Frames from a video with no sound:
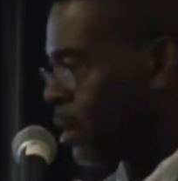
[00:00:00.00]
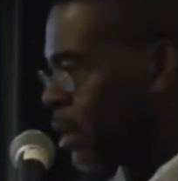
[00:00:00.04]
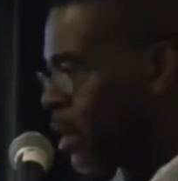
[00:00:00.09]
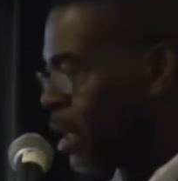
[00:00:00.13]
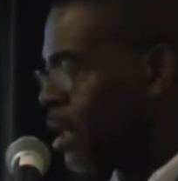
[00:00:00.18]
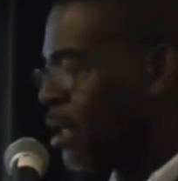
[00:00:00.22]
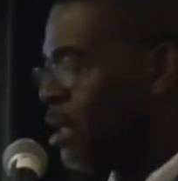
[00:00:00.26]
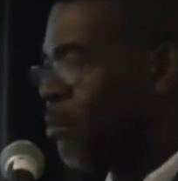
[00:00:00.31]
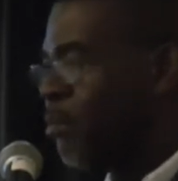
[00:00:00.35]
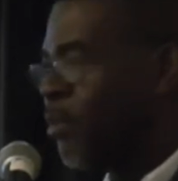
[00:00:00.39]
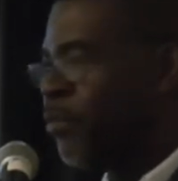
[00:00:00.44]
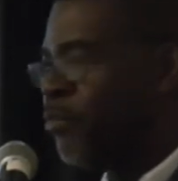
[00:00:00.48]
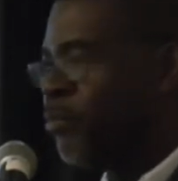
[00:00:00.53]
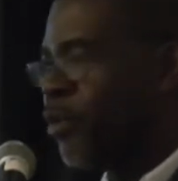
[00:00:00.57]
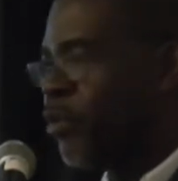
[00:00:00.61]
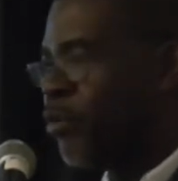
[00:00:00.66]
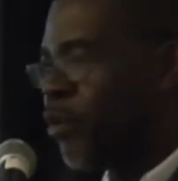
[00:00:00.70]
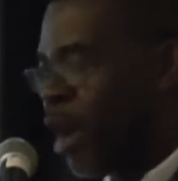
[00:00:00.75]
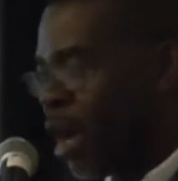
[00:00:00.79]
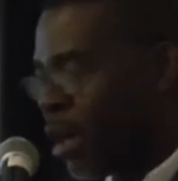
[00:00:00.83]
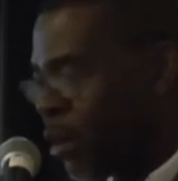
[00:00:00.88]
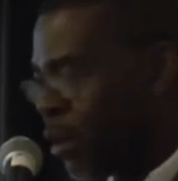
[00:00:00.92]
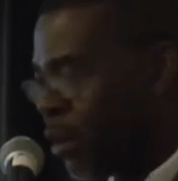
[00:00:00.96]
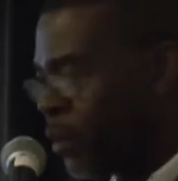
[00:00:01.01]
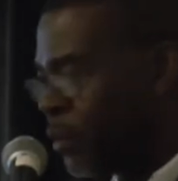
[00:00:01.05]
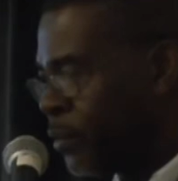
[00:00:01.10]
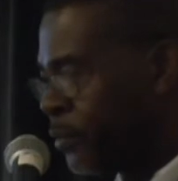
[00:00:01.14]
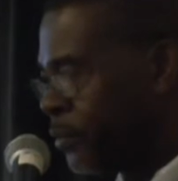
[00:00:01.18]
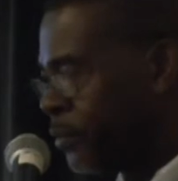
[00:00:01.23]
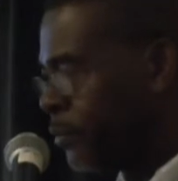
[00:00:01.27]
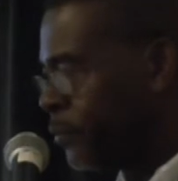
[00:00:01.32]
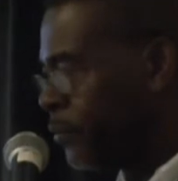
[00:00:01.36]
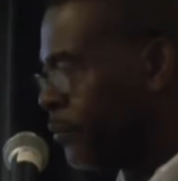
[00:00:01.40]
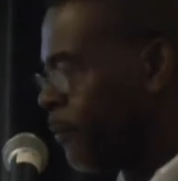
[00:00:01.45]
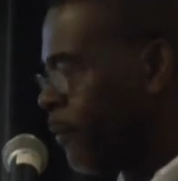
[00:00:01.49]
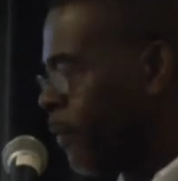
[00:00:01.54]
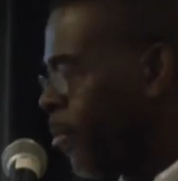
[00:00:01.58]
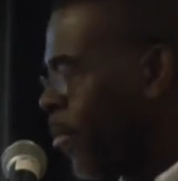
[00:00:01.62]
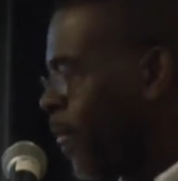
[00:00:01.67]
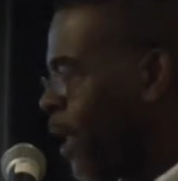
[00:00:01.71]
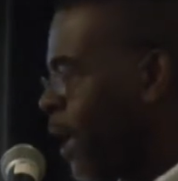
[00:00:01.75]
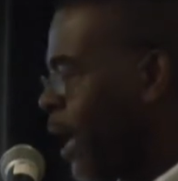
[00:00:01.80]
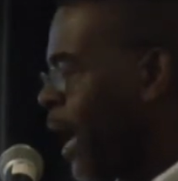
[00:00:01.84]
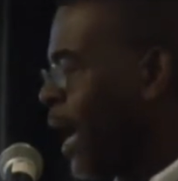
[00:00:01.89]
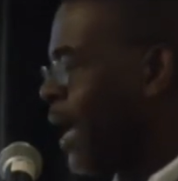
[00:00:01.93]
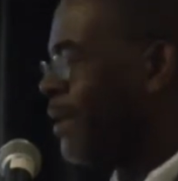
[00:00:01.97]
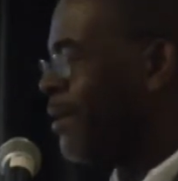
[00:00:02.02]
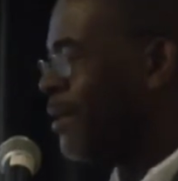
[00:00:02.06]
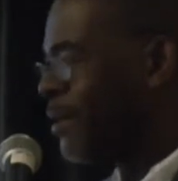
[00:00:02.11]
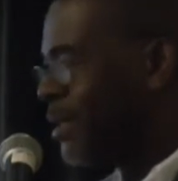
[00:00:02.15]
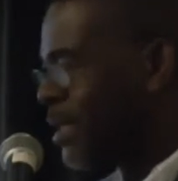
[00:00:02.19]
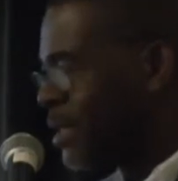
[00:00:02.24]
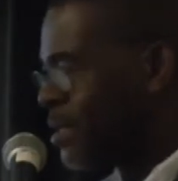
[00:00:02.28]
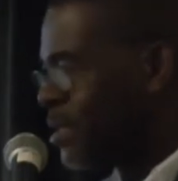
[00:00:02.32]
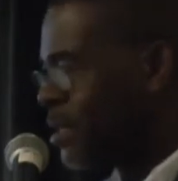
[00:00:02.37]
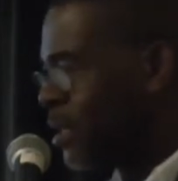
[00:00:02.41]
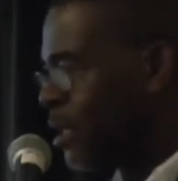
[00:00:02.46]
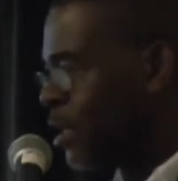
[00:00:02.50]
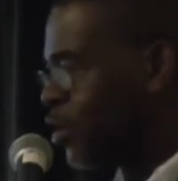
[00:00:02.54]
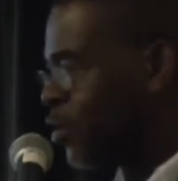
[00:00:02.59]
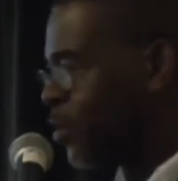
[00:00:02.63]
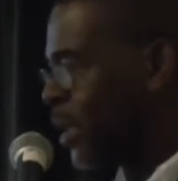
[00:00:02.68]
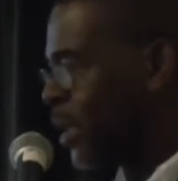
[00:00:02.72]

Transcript: Kingdom of Morocco. And this year,